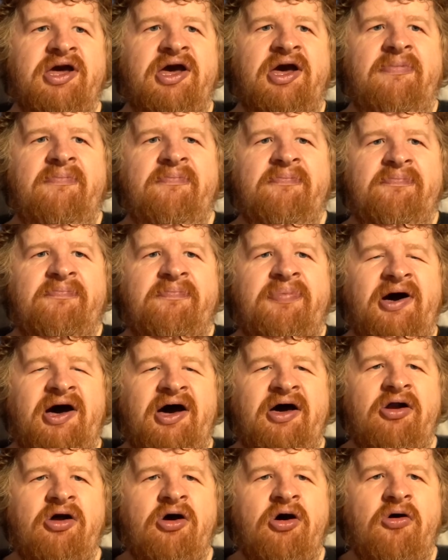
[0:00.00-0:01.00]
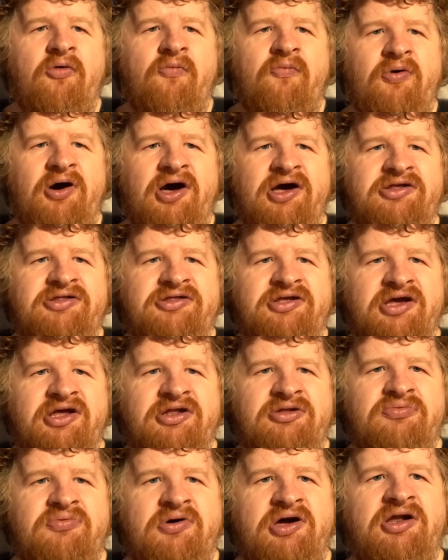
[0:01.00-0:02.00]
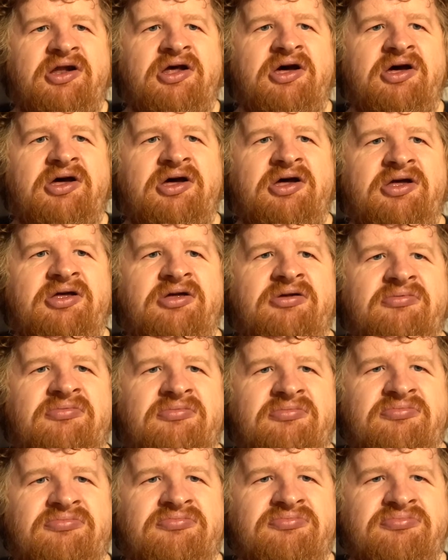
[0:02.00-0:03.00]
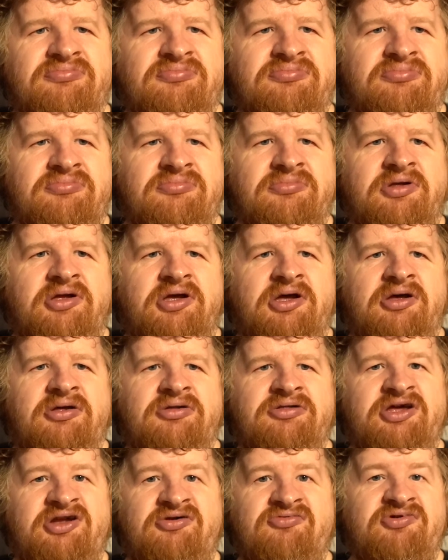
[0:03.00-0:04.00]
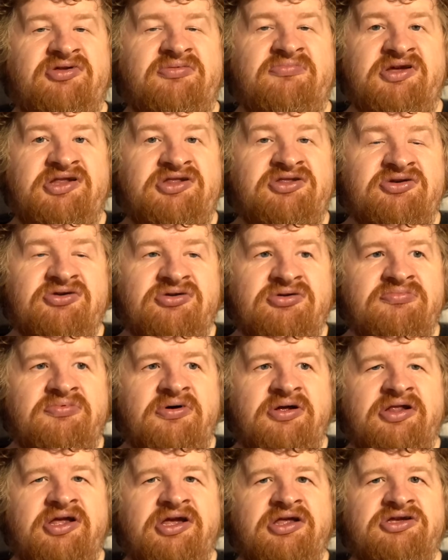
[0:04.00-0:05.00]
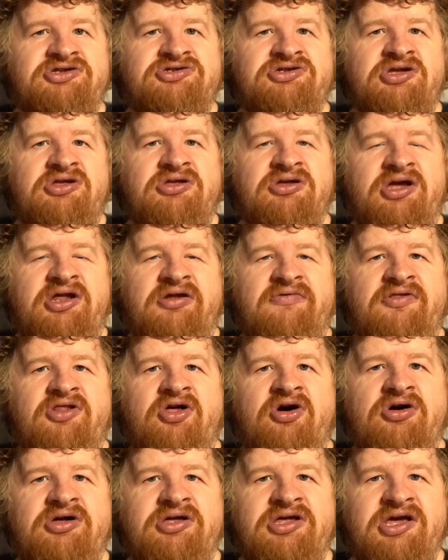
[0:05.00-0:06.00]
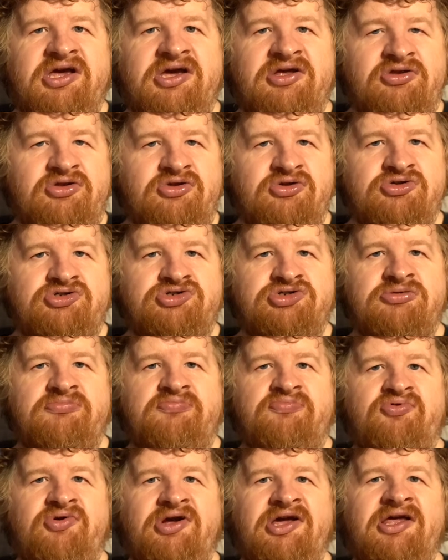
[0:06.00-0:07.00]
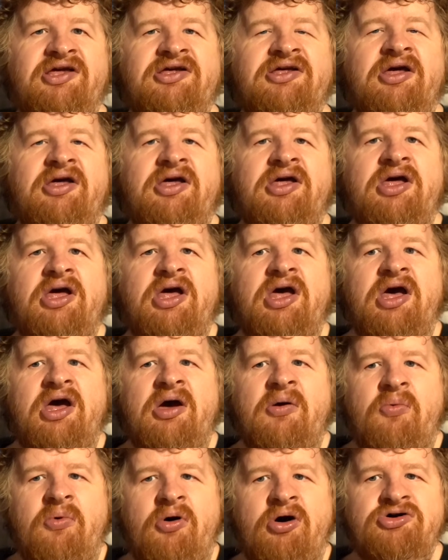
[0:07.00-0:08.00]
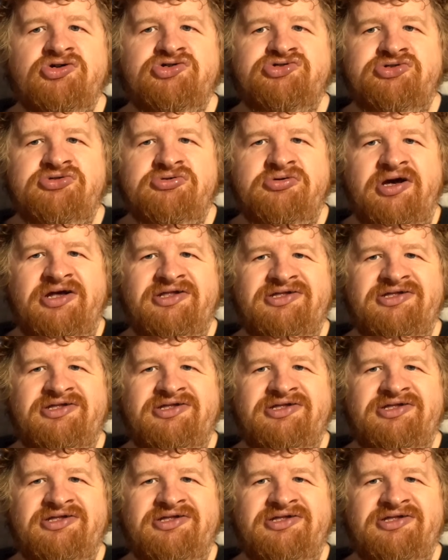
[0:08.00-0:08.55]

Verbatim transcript: Um, part of what I did when I didn't really mean to, but take this kind of elongated YouTube break, was to